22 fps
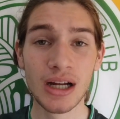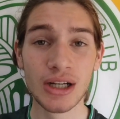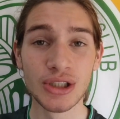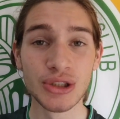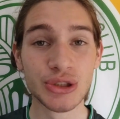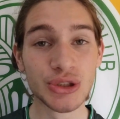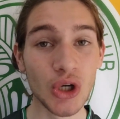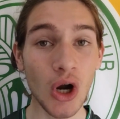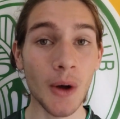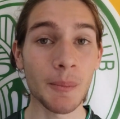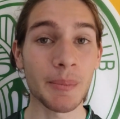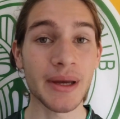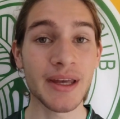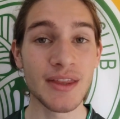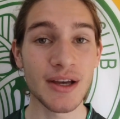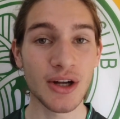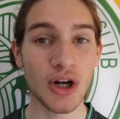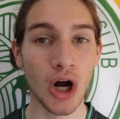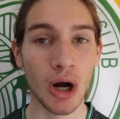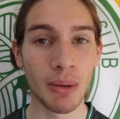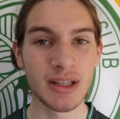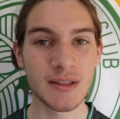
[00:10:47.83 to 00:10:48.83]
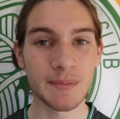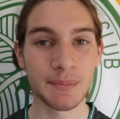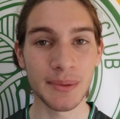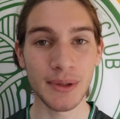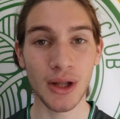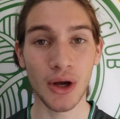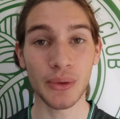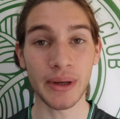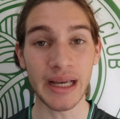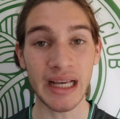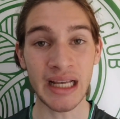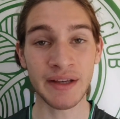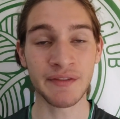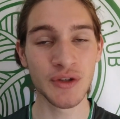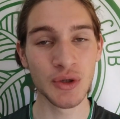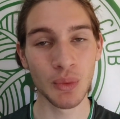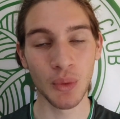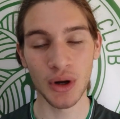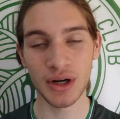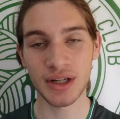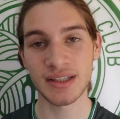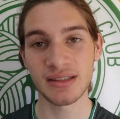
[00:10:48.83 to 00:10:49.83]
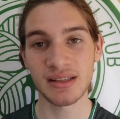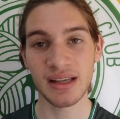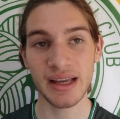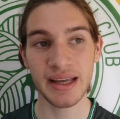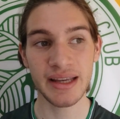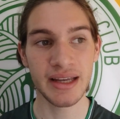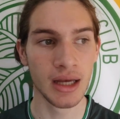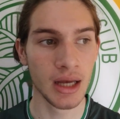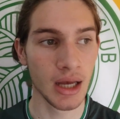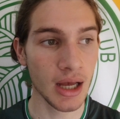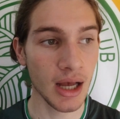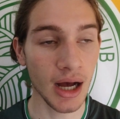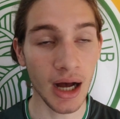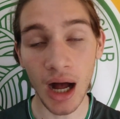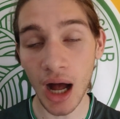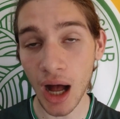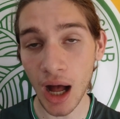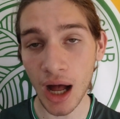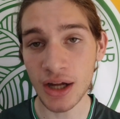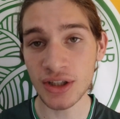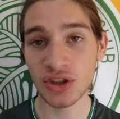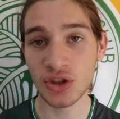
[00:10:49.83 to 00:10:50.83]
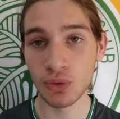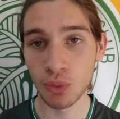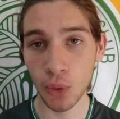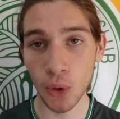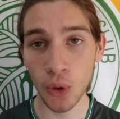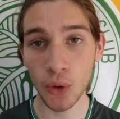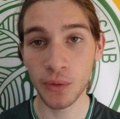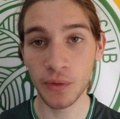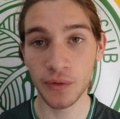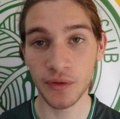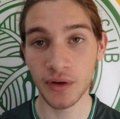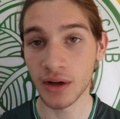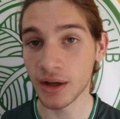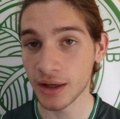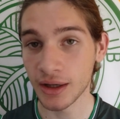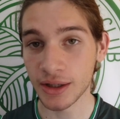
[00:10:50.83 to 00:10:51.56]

drop in the comments below if you want to see Hans Wolf